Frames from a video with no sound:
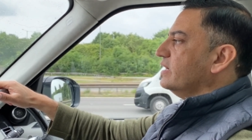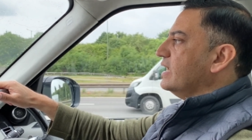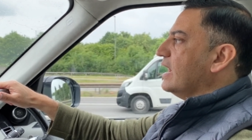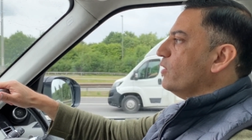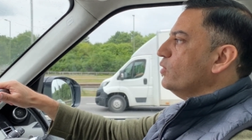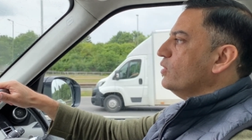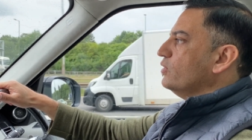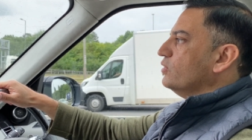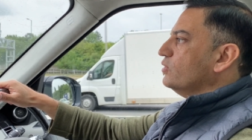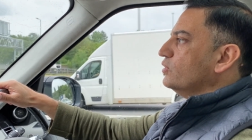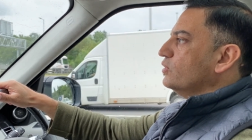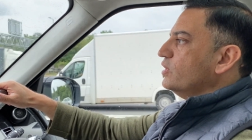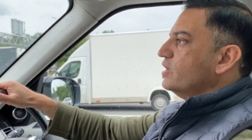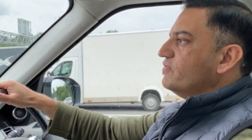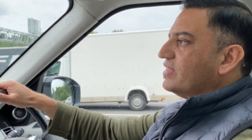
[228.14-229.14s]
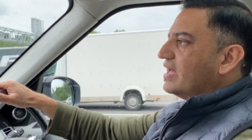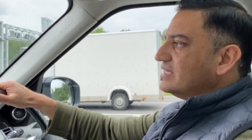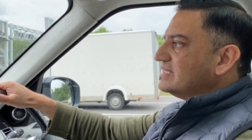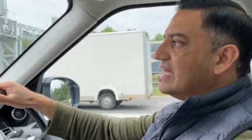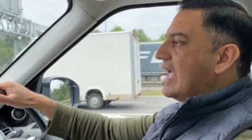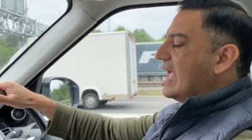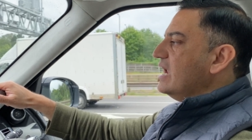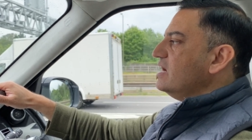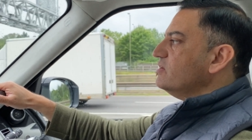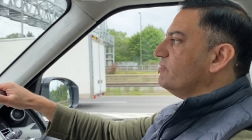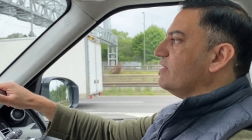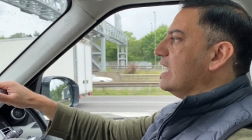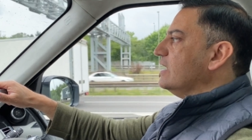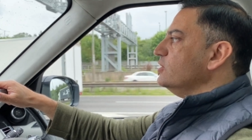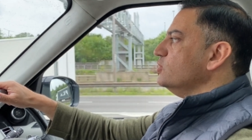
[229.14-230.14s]
Now, if that's our end
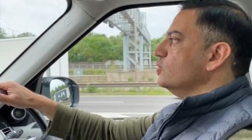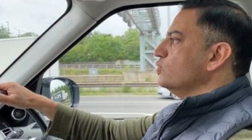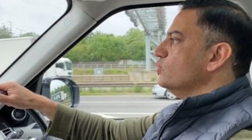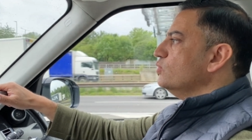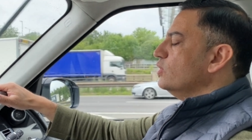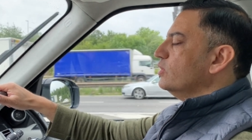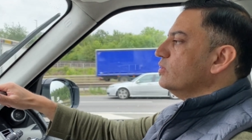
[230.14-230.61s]
value,